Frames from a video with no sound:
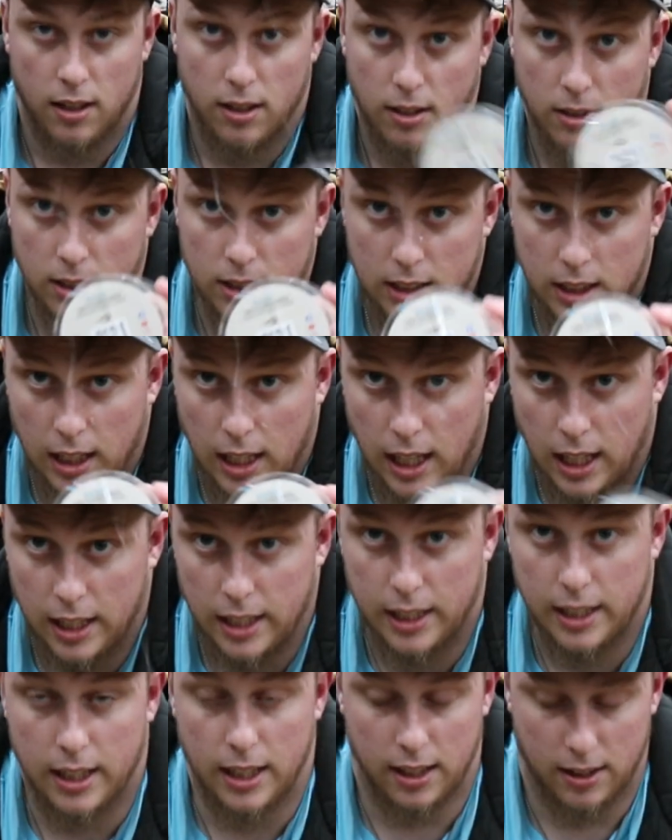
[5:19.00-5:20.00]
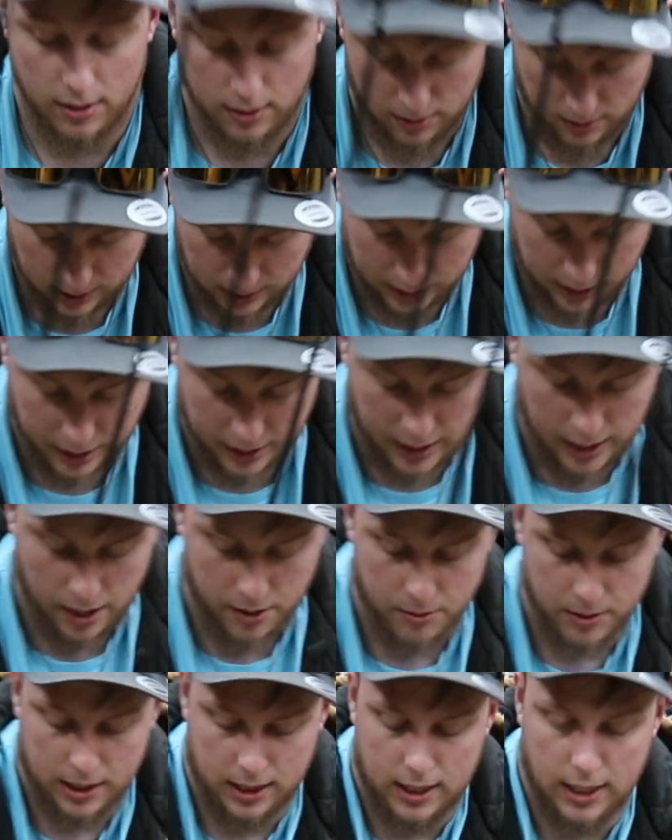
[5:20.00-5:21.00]
once you're
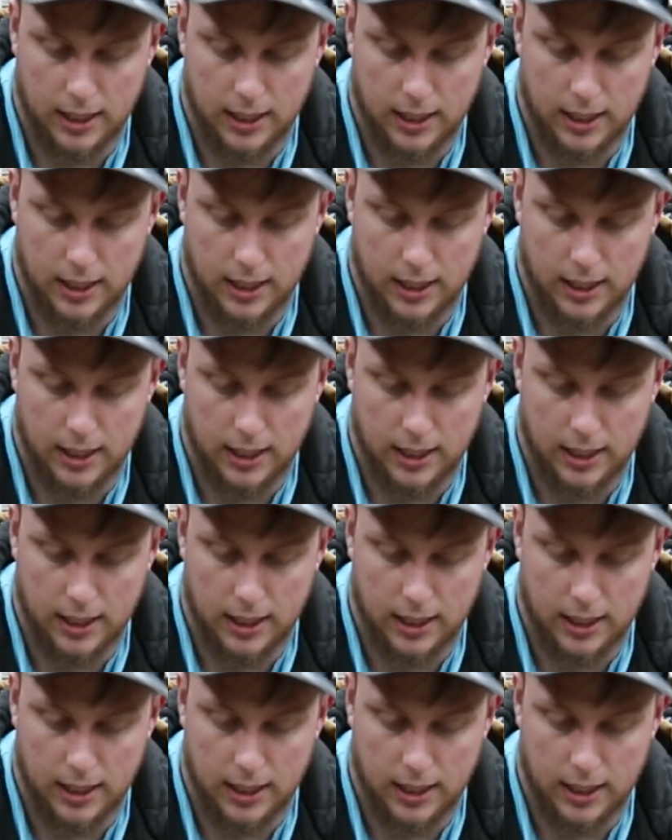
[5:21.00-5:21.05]
done with